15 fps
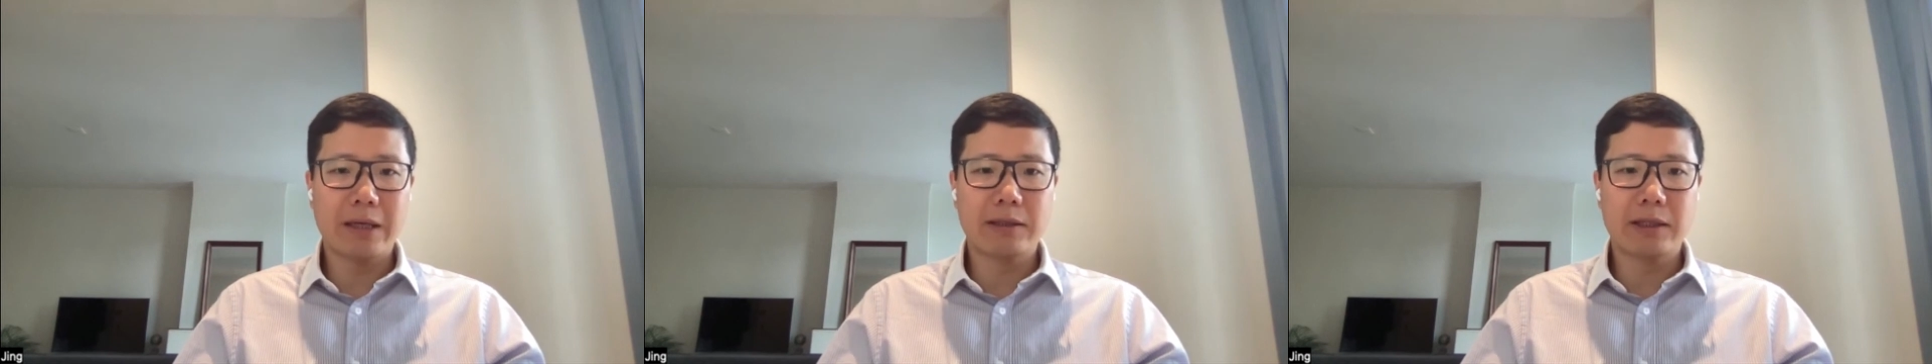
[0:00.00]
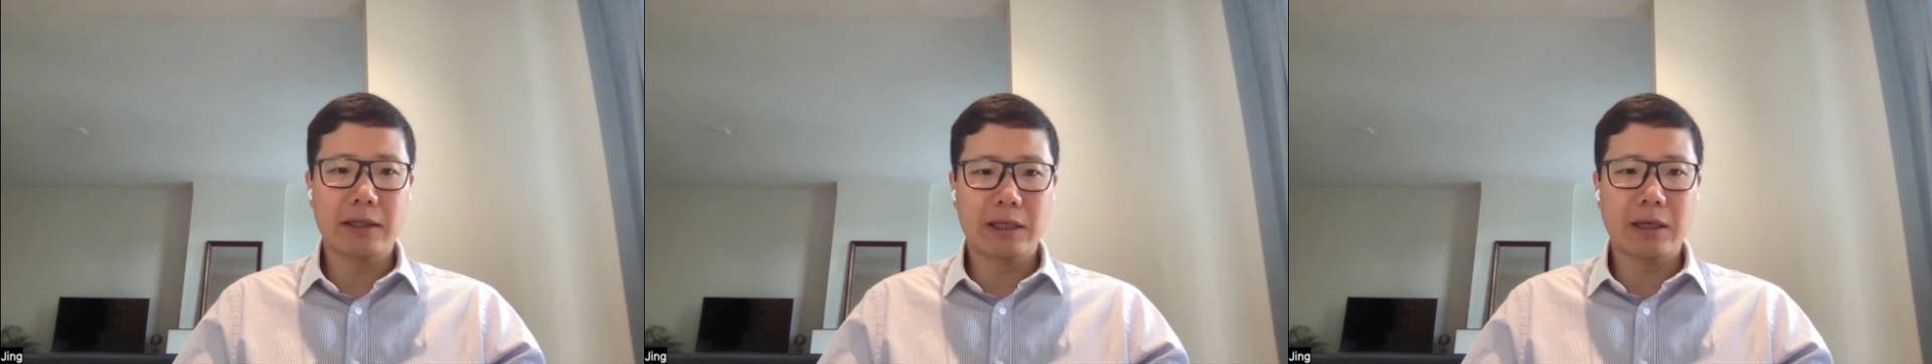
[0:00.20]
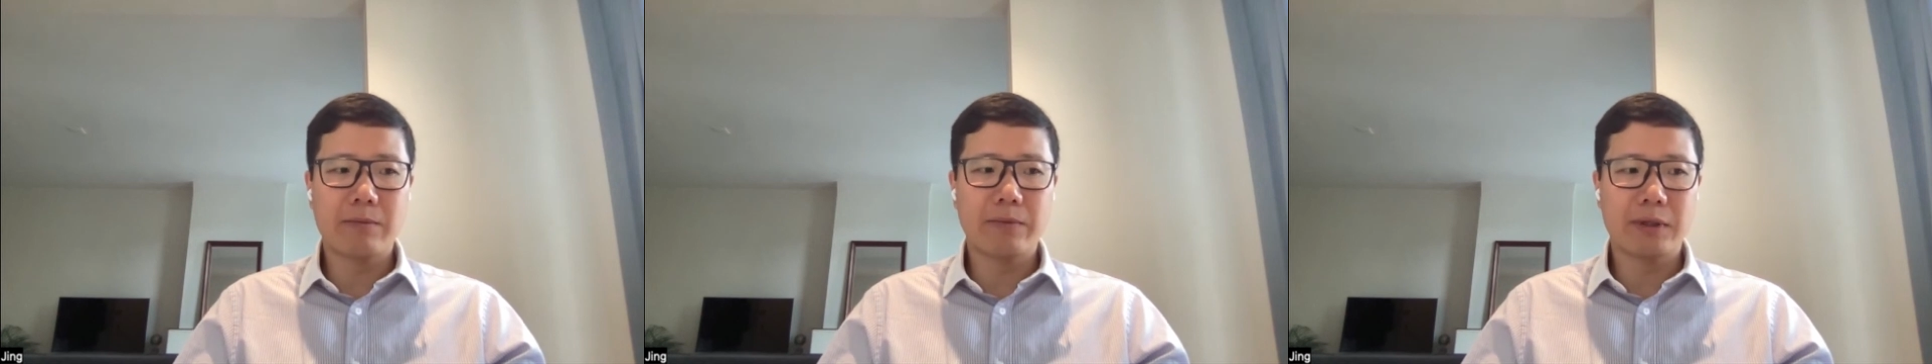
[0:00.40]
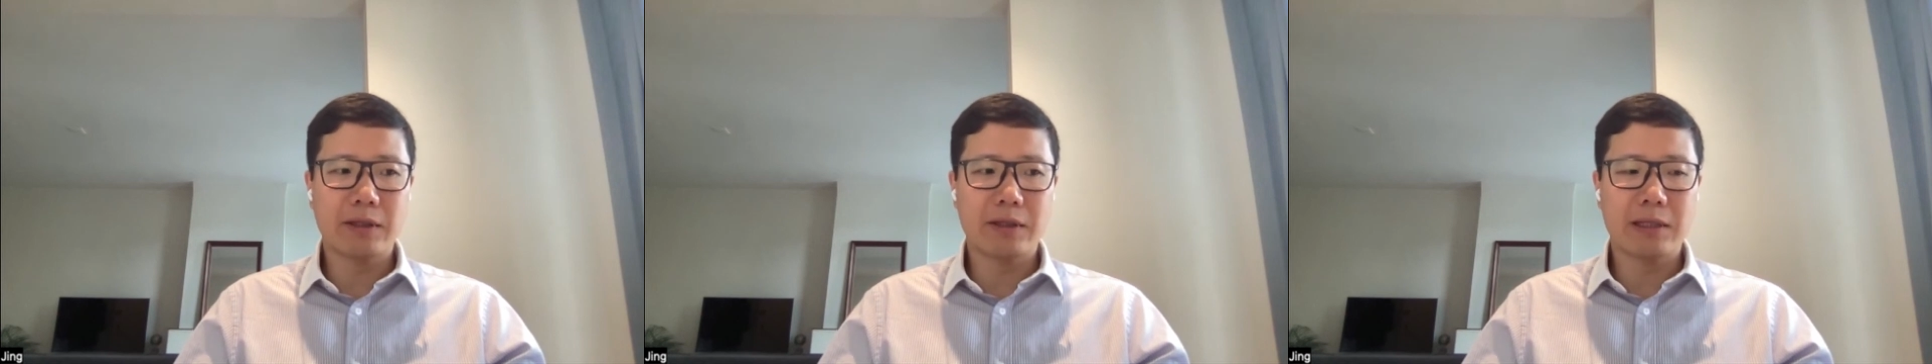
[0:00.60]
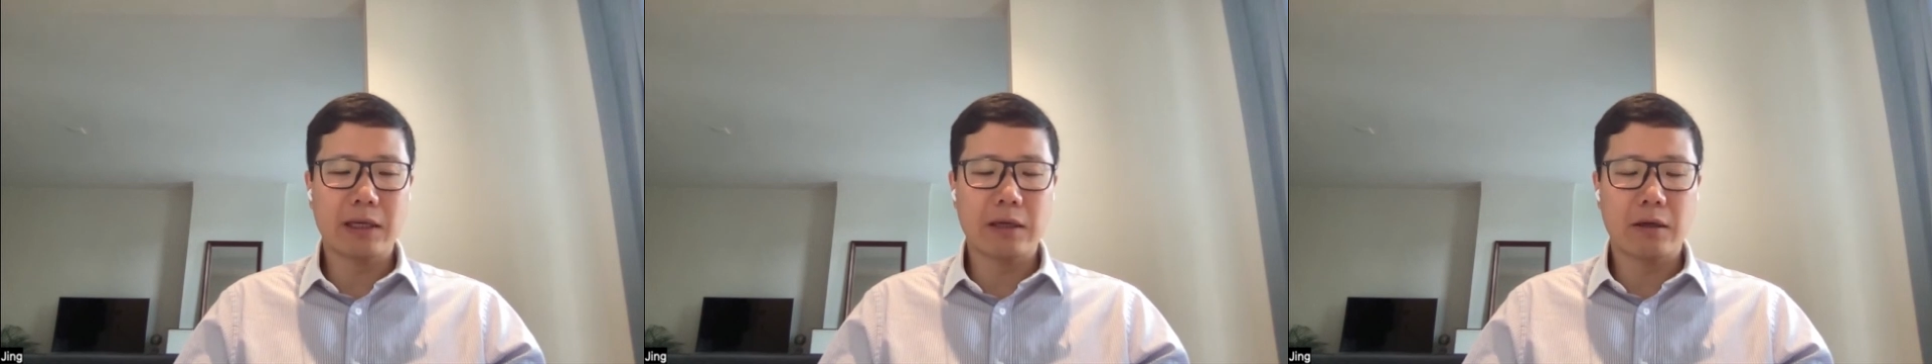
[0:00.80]
biotech
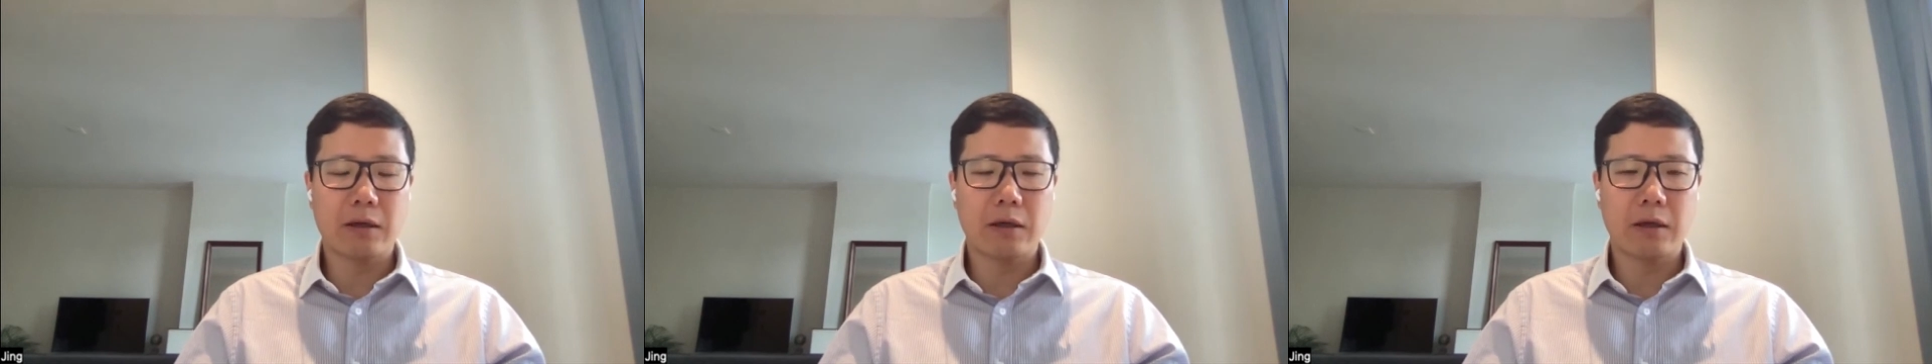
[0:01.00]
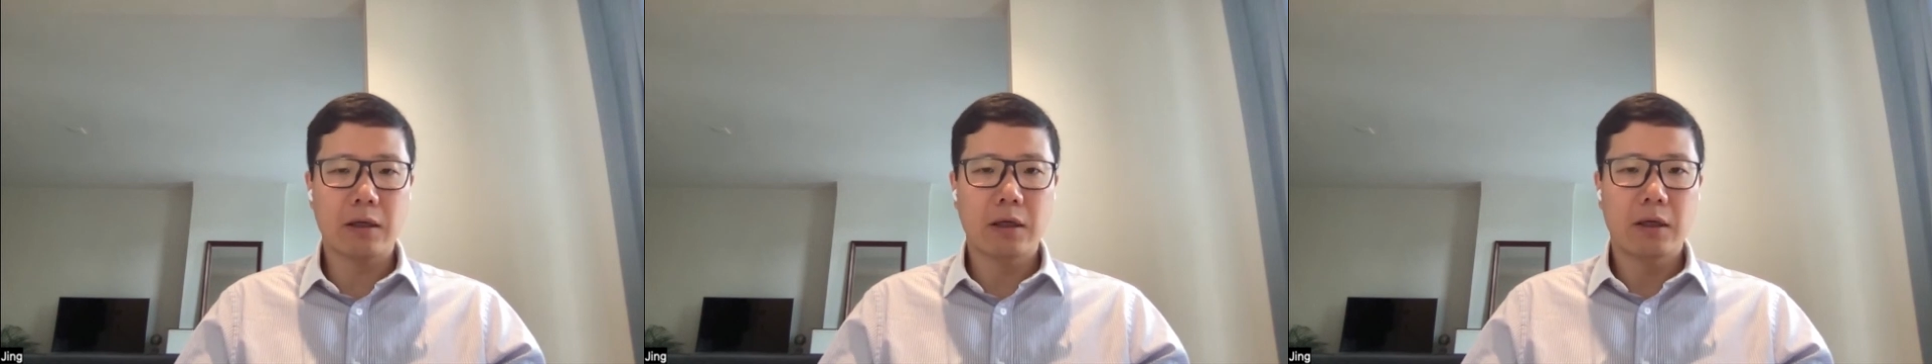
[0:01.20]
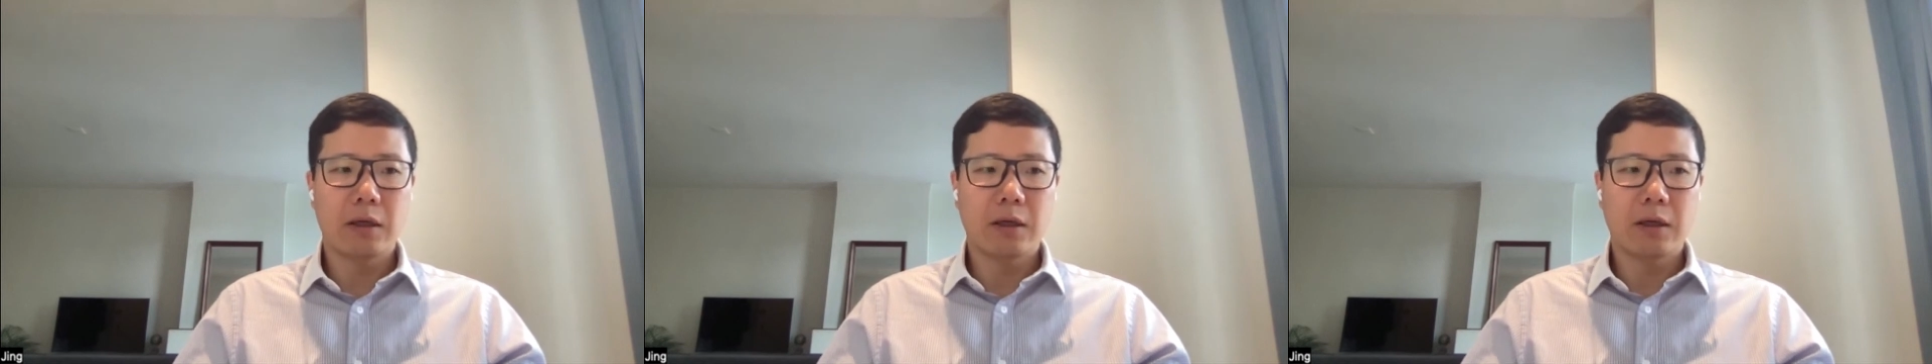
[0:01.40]
companies that are